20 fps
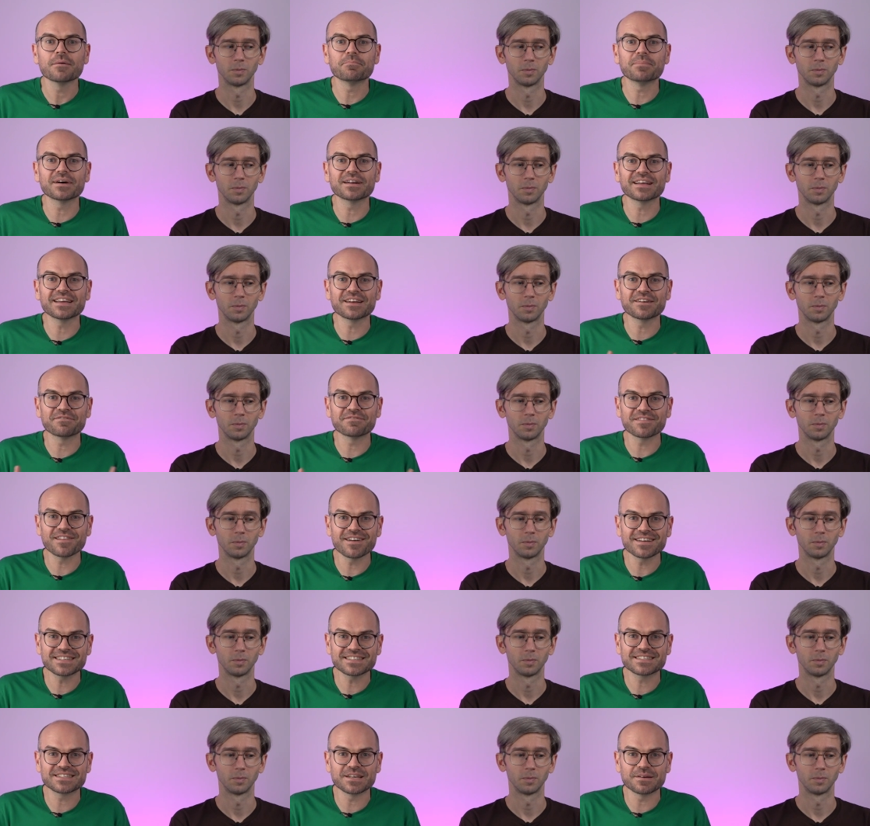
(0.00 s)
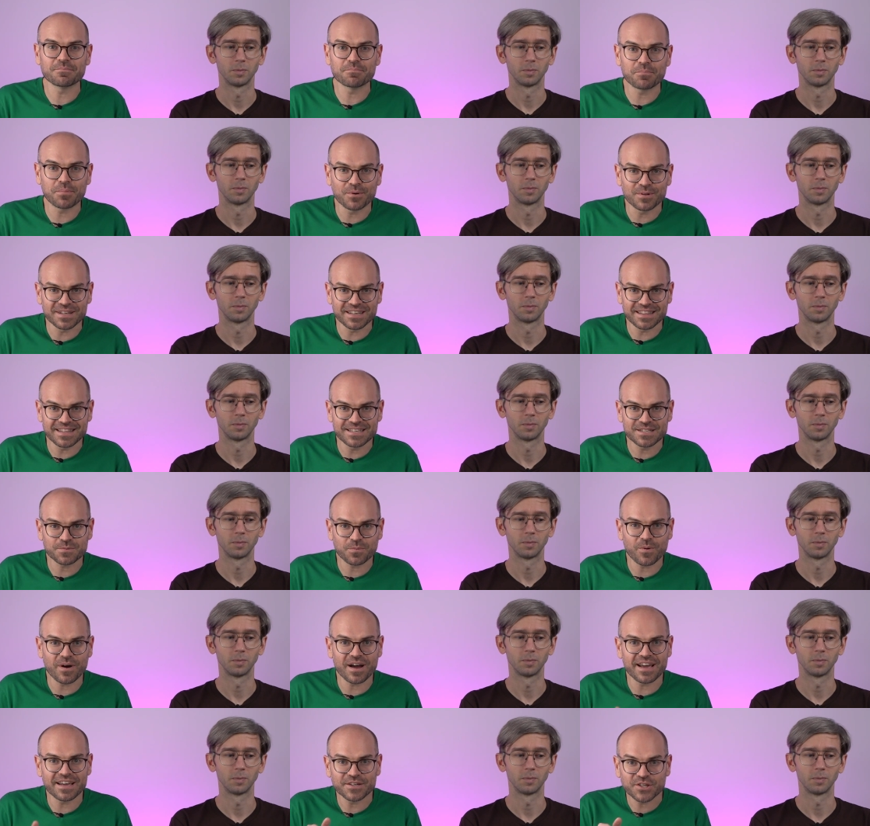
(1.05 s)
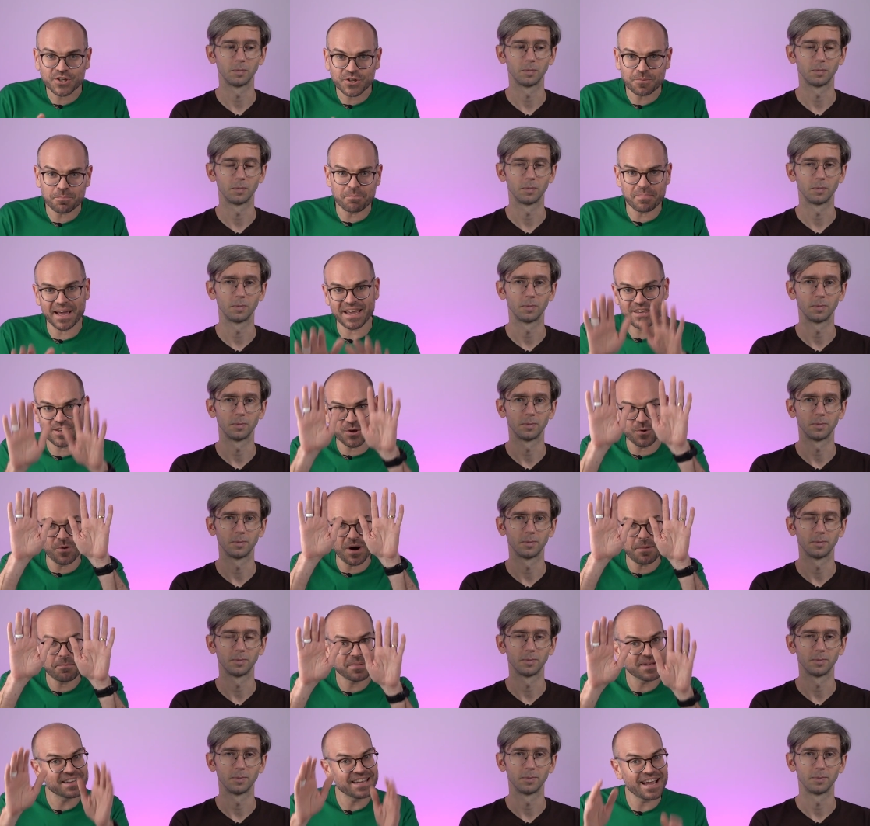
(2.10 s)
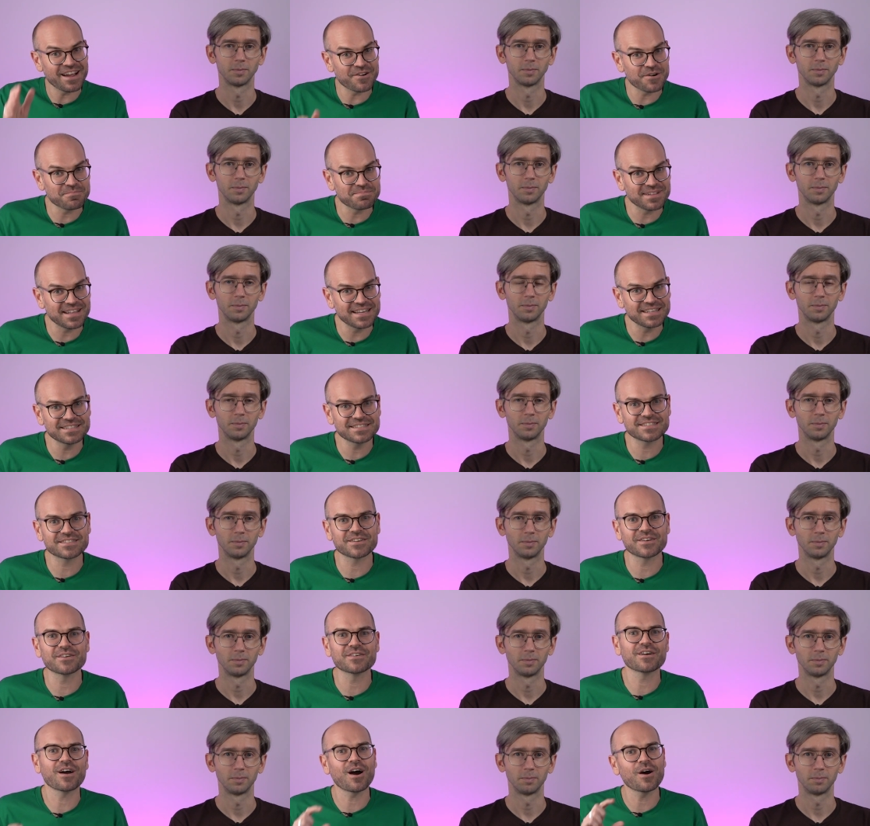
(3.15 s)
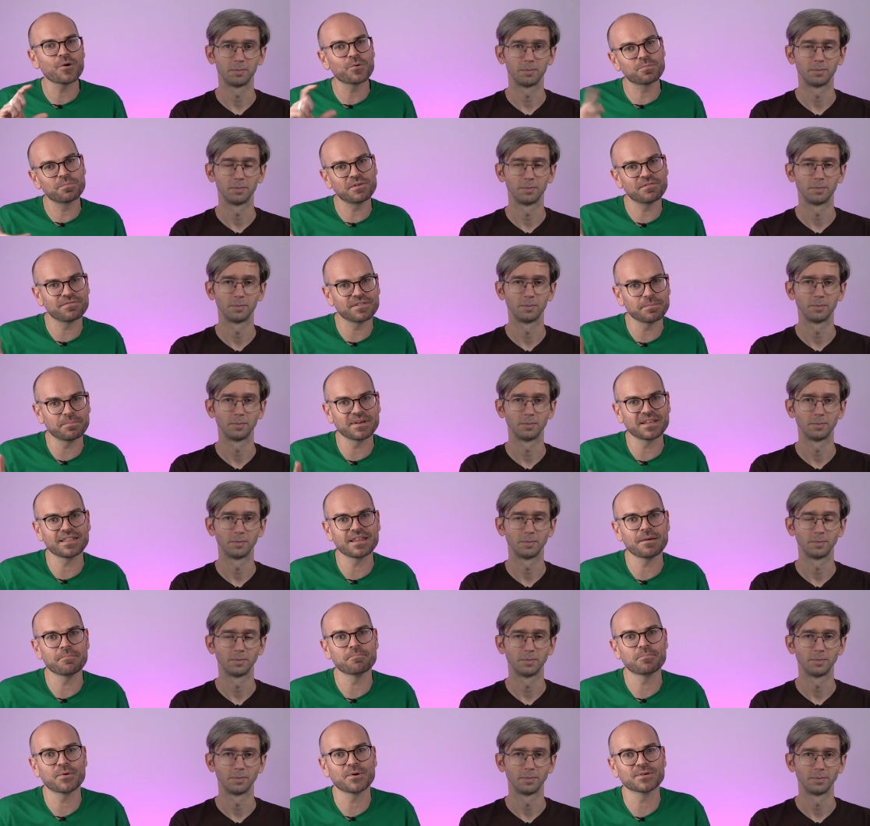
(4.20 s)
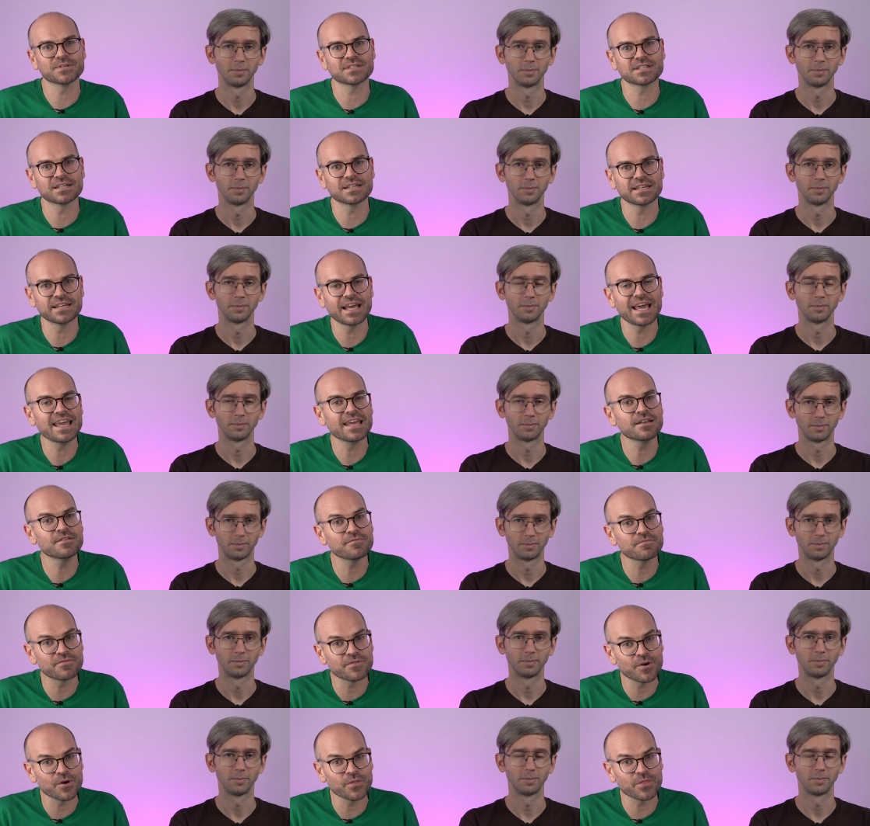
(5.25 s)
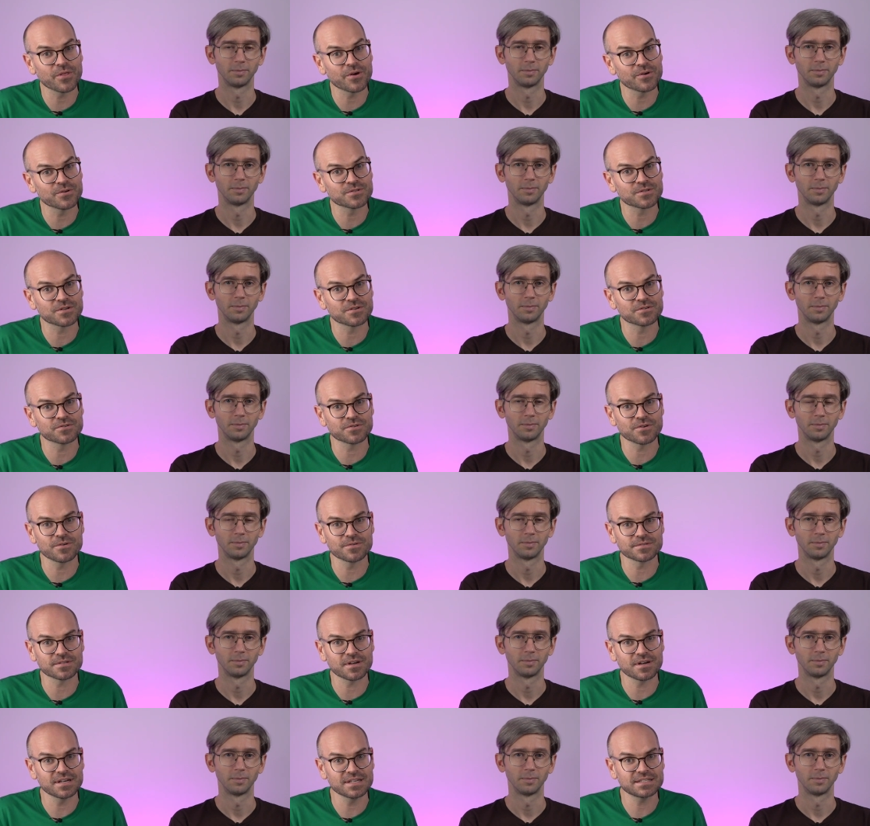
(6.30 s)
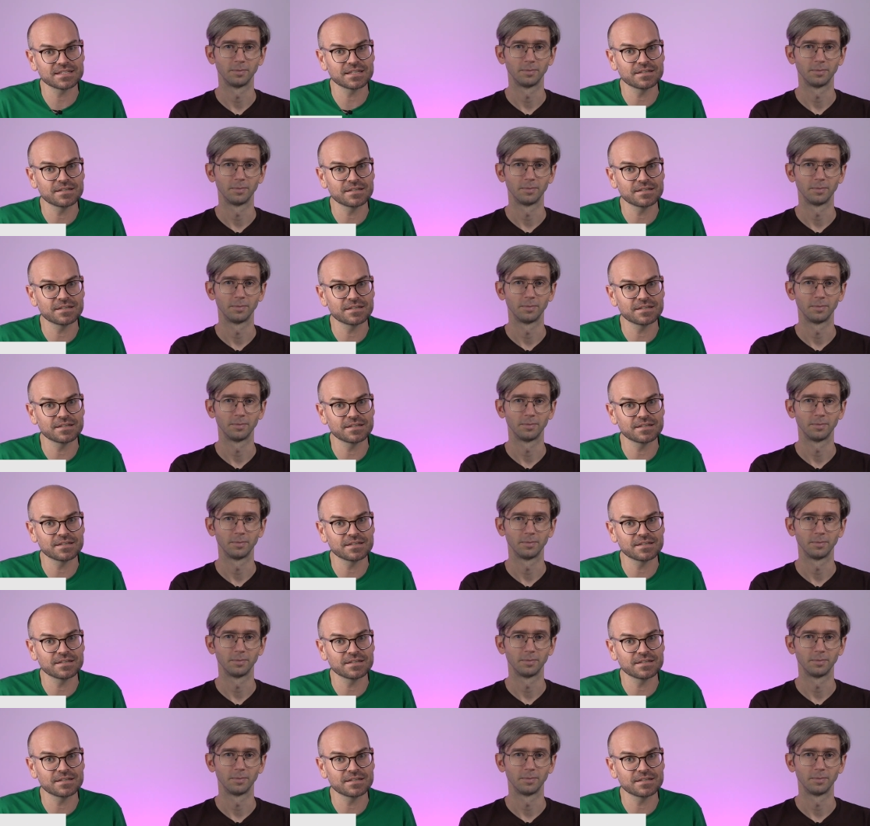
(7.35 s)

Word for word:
Speaker 1: But in a flight sim, pulling this way should bank you up in your aeroplane. So I would be flipping them personally. Invert those controls, guys.